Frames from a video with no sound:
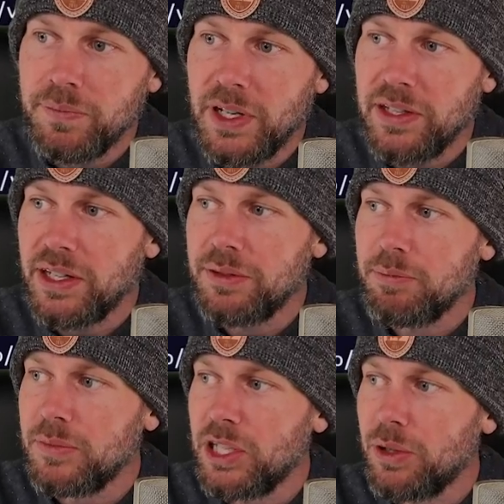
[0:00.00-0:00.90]
and
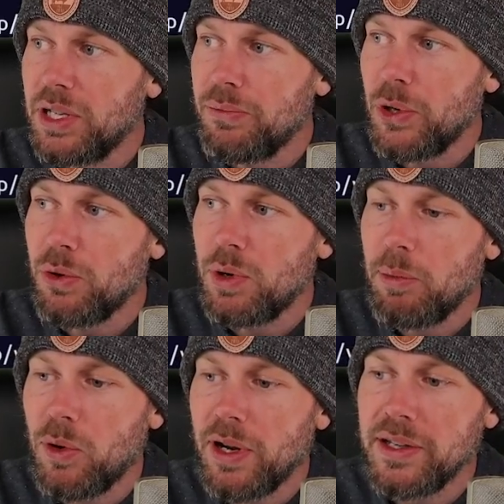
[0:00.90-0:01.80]
then invoke web
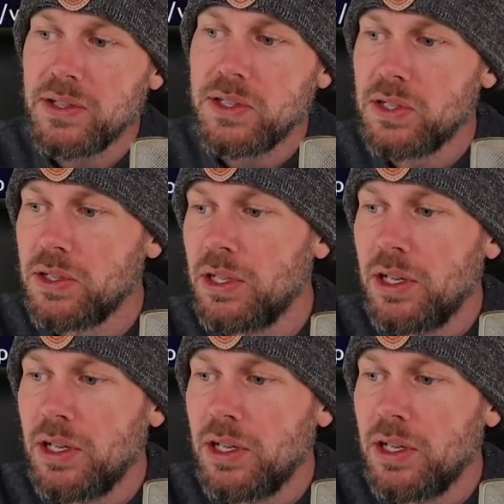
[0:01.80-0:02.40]
request,